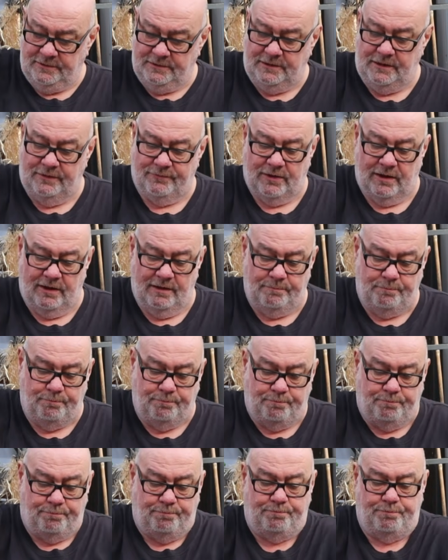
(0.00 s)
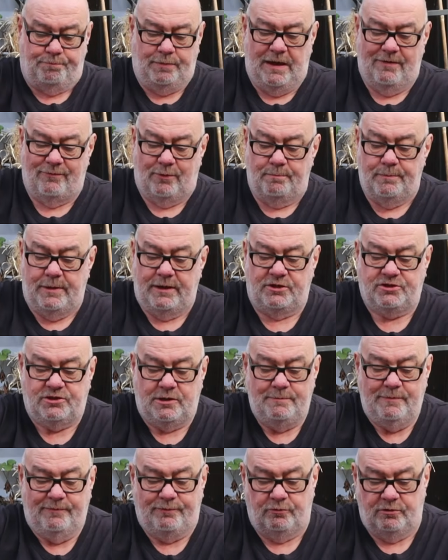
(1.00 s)
Give it a bit of a mix
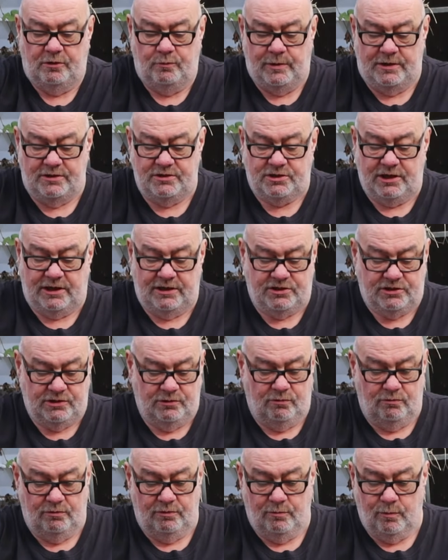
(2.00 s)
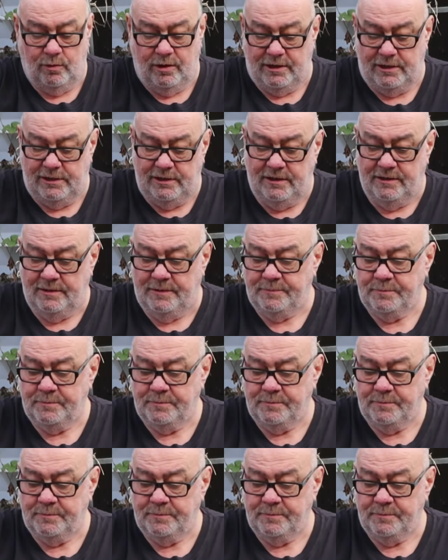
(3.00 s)
in before the wind takes it all away.